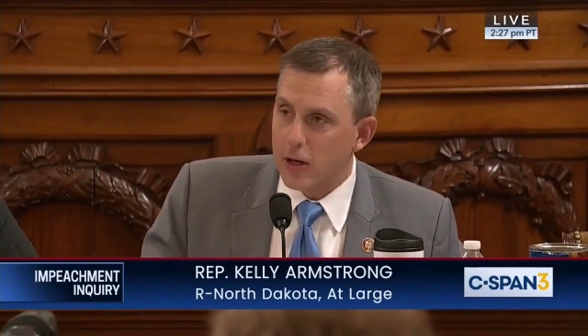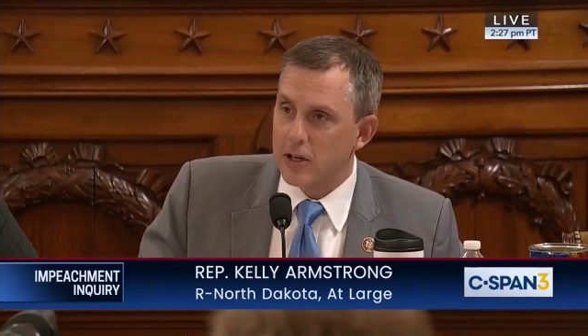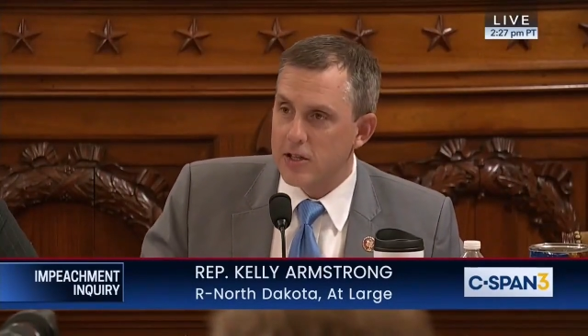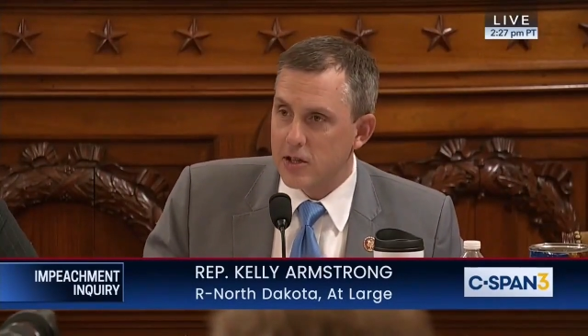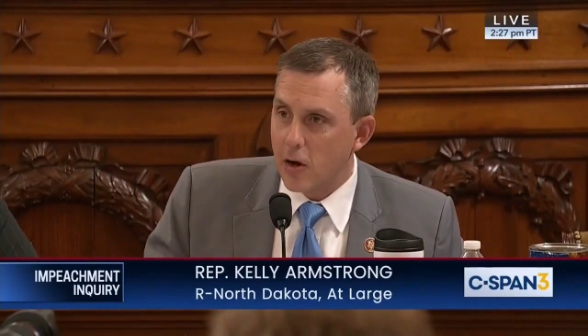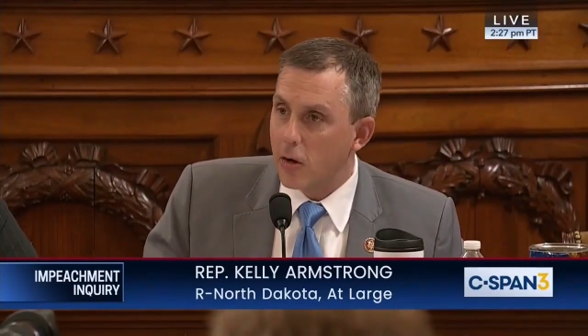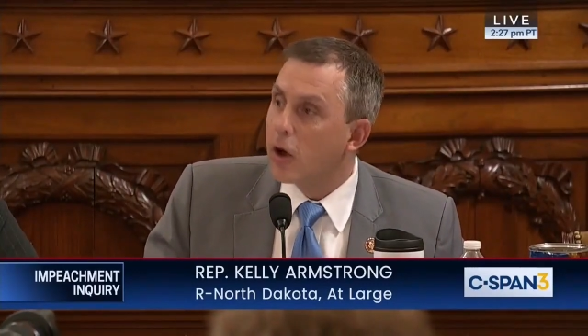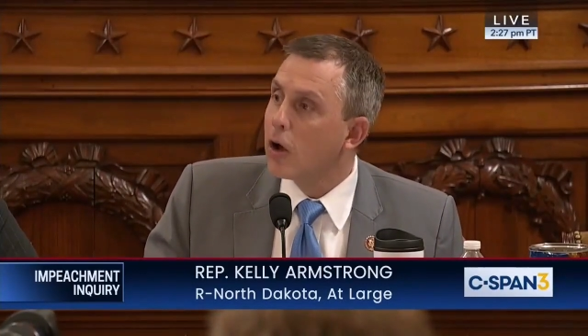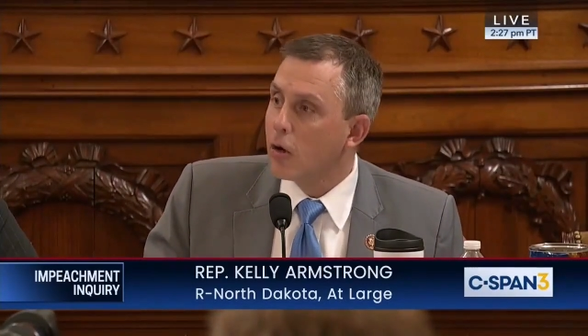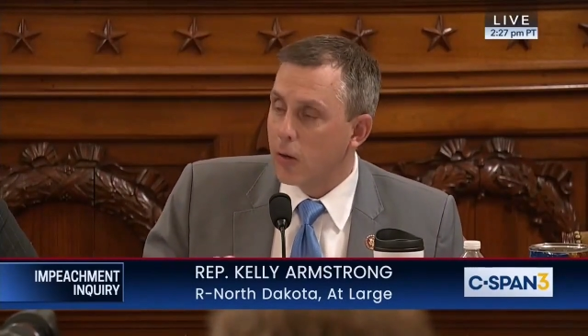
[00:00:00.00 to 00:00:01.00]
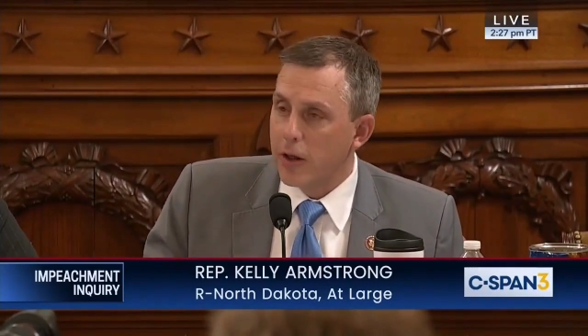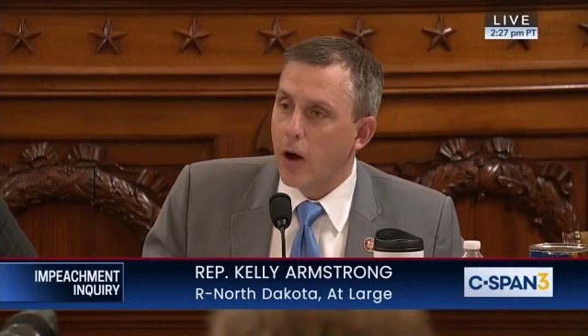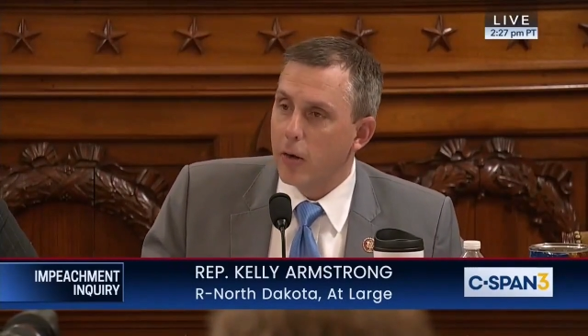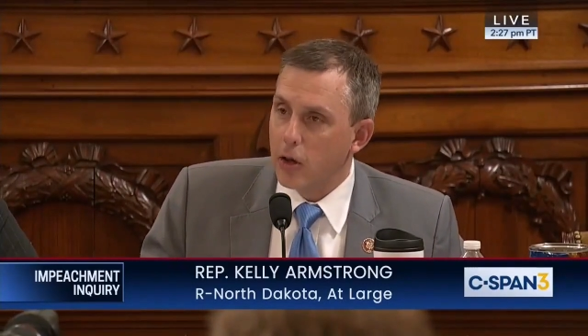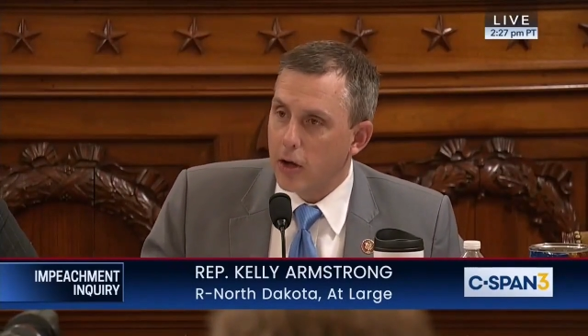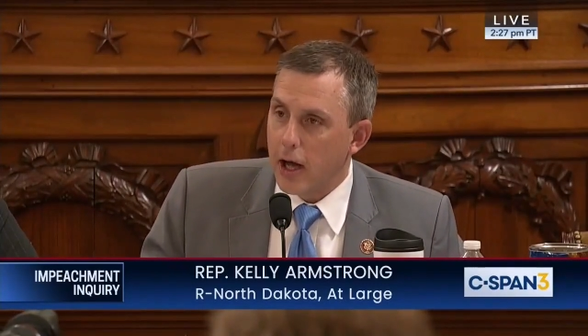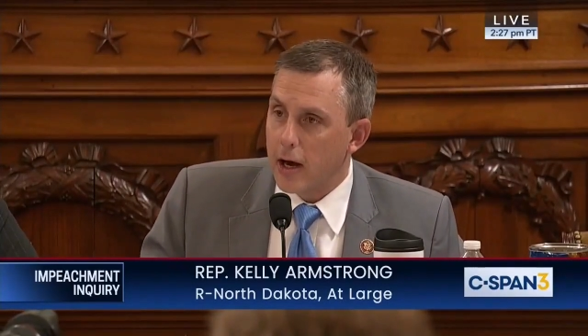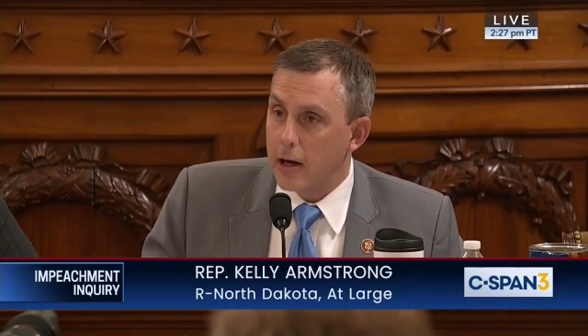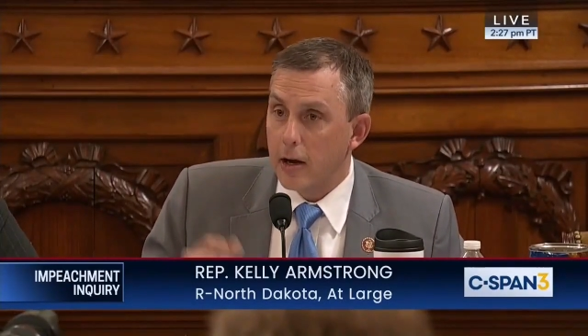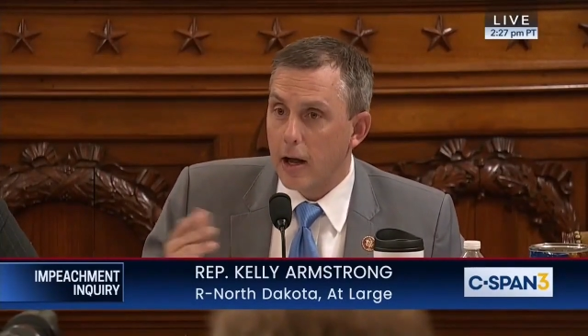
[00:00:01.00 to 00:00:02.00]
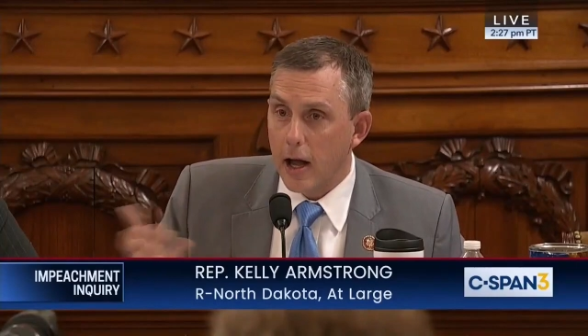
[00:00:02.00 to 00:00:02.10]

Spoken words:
need to start with how we look at it.